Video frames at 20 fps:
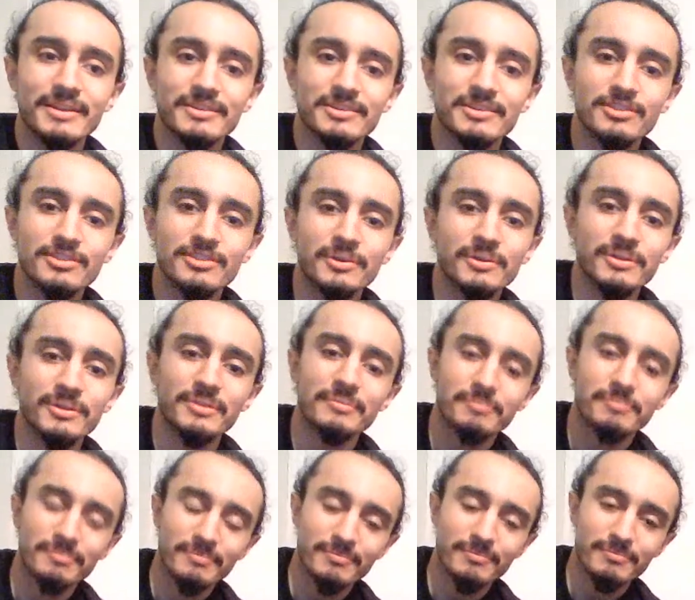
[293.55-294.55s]
just
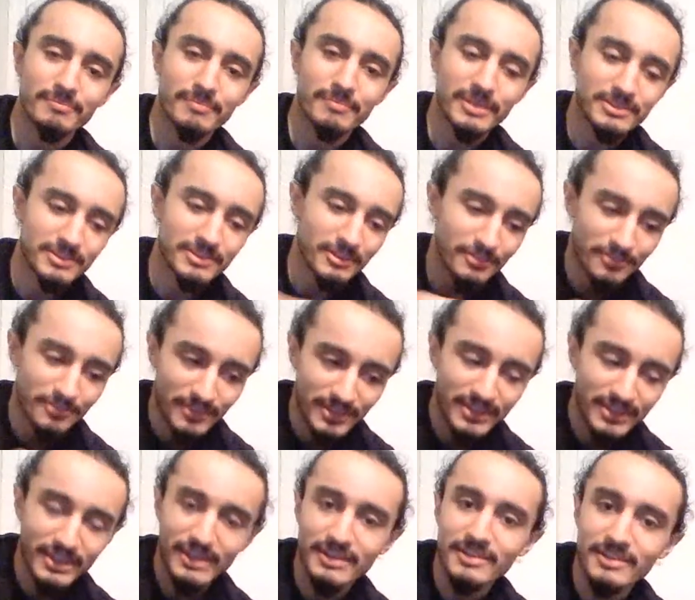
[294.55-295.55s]
for
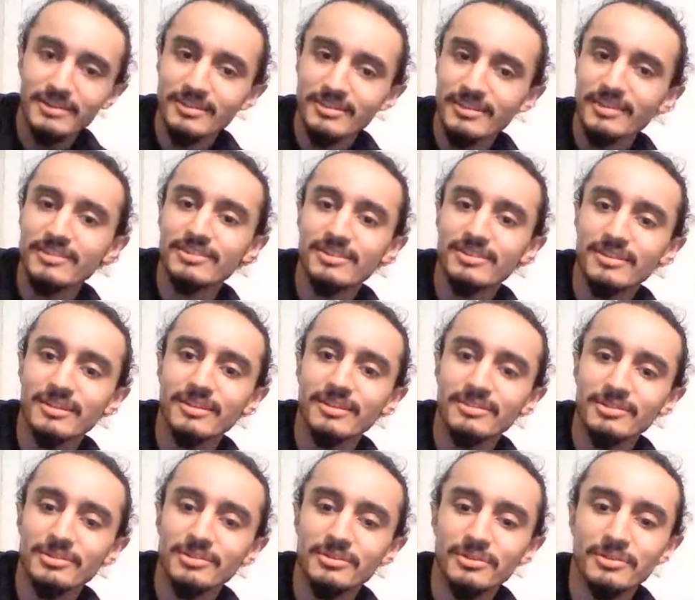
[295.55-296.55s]
myself canonization
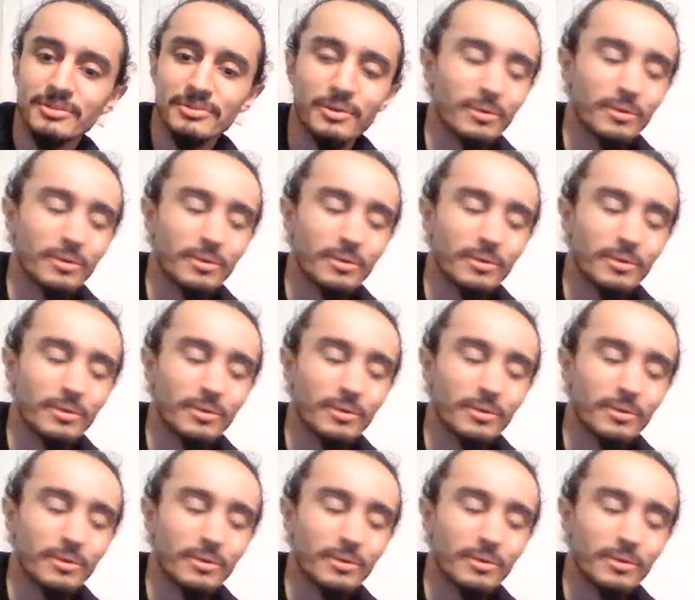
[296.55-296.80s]
into this